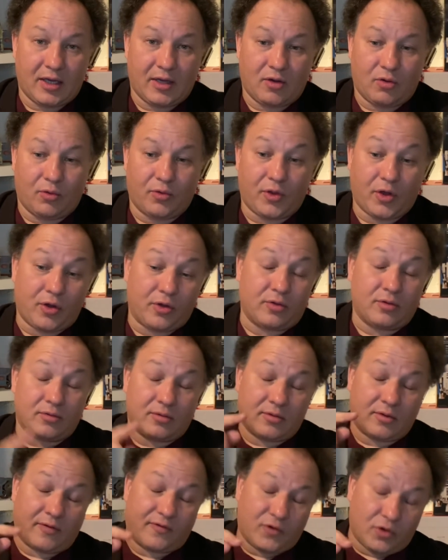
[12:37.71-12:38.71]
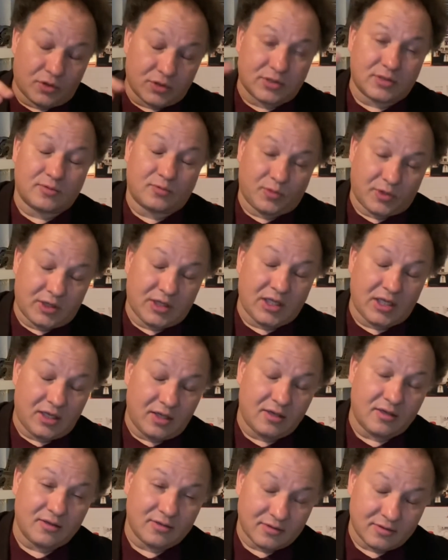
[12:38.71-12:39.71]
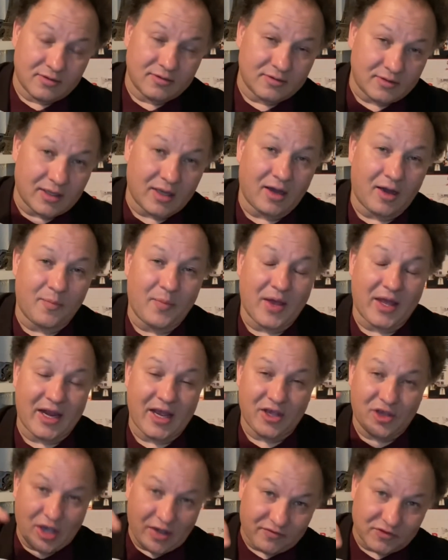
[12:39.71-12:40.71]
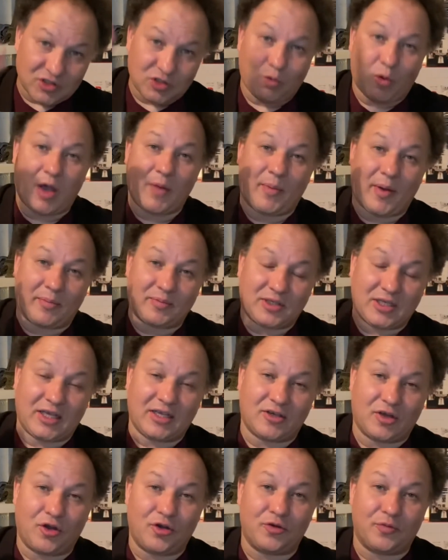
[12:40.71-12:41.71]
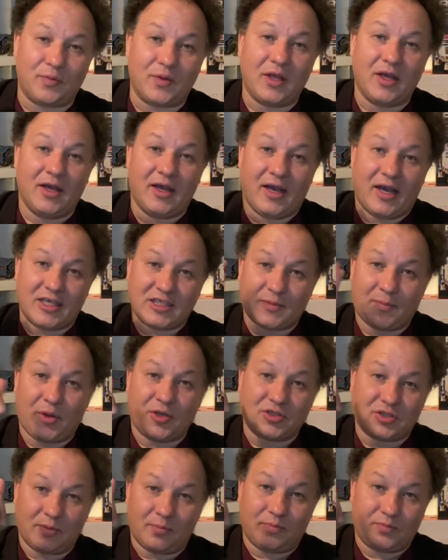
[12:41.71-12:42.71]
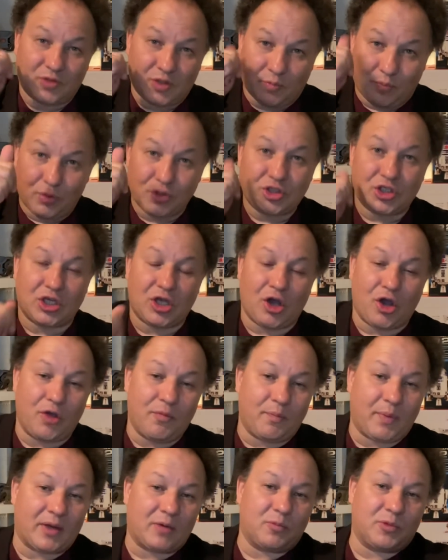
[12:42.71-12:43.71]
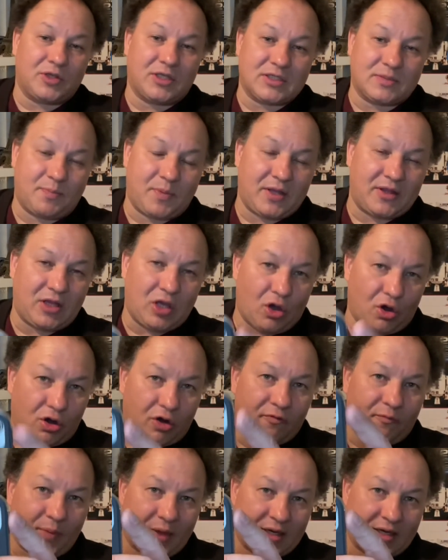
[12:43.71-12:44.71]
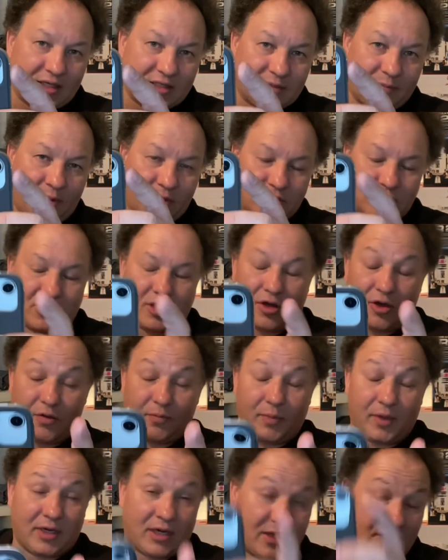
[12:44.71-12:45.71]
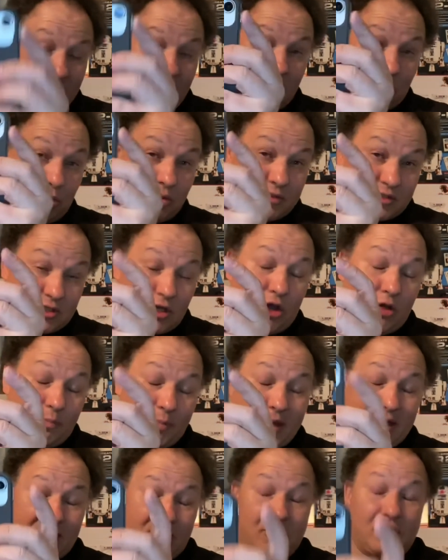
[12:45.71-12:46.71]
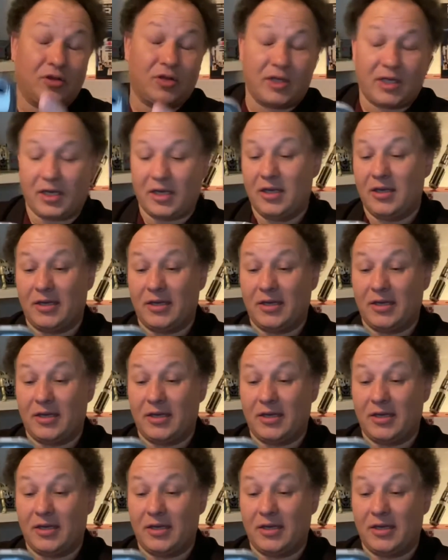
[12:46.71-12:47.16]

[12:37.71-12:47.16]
Although, of course, with the iPad Air, you have to swipe up to get home as opposed to pushing a home button, with this being the on-off button as opposed to the home button. I think I called this the home button earlier.